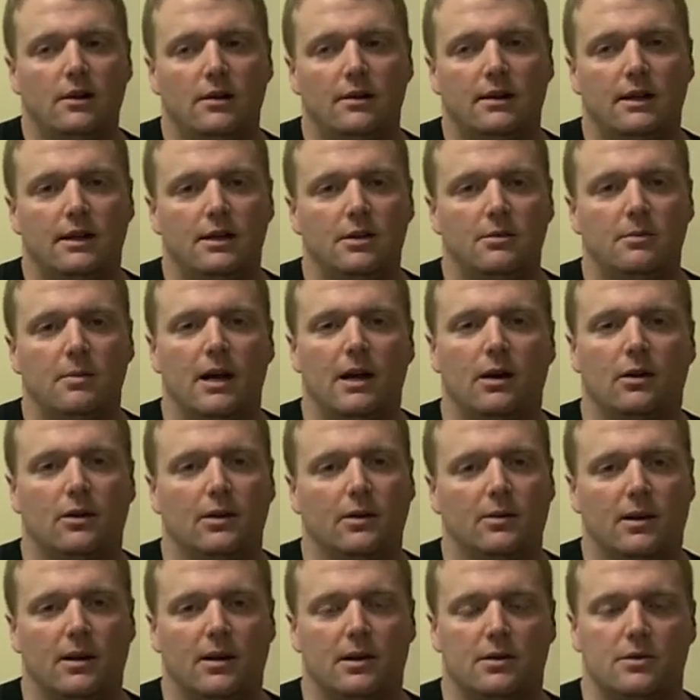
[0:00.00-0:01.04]
then you may
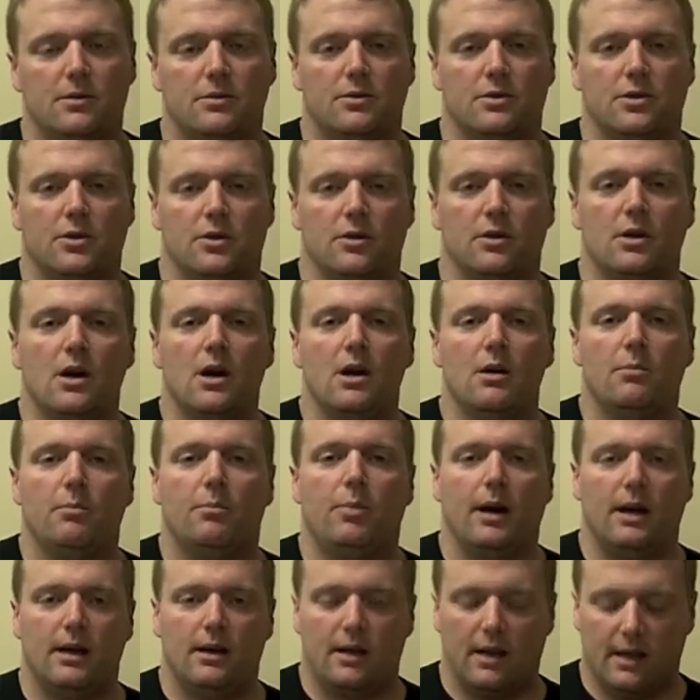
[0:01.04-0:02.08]
only want to do 2.
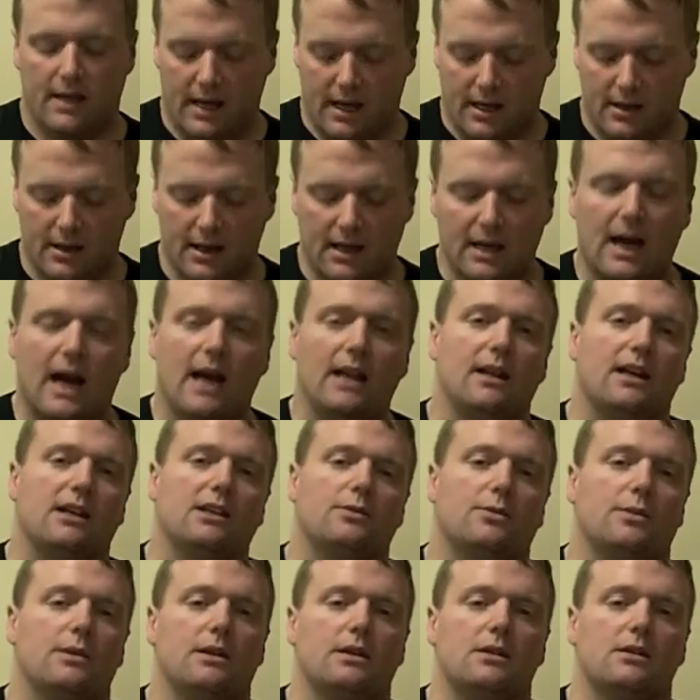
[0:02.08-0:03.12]
But again, the
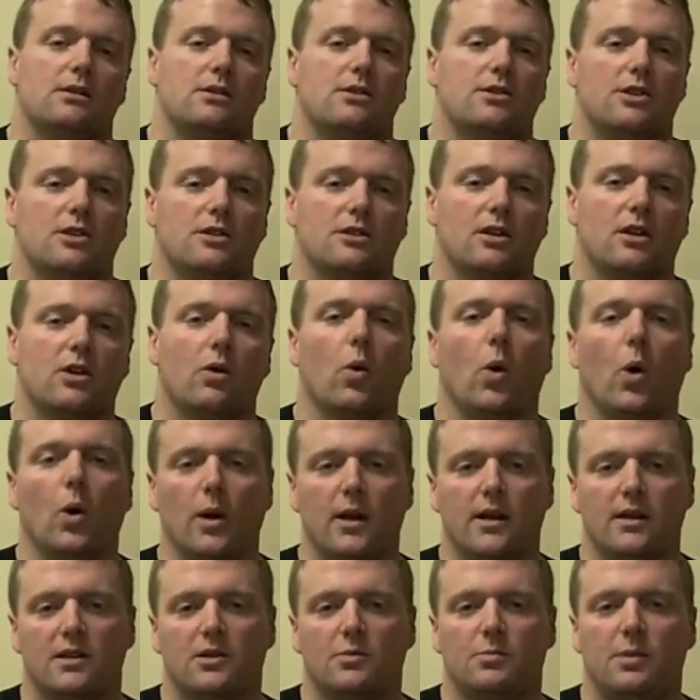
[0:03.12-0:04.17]
guidelines for this is just the
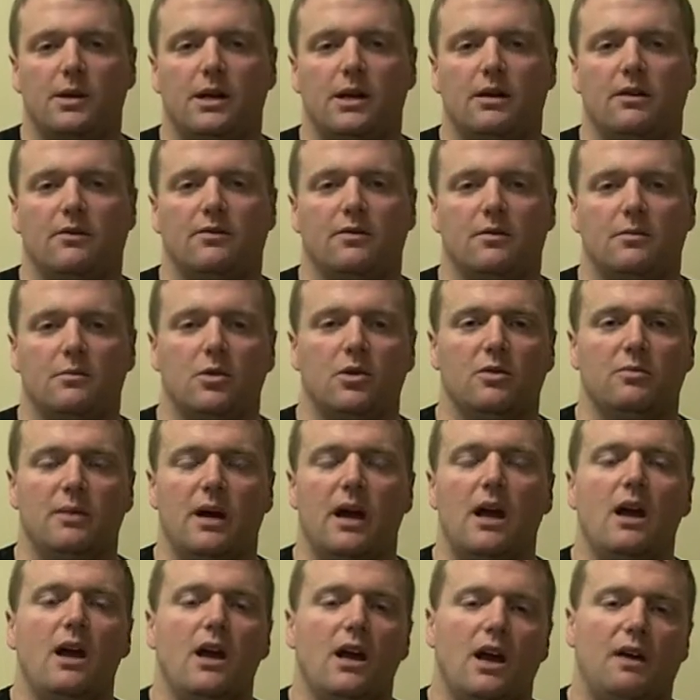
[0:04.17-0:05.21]
quality and speed of the movement.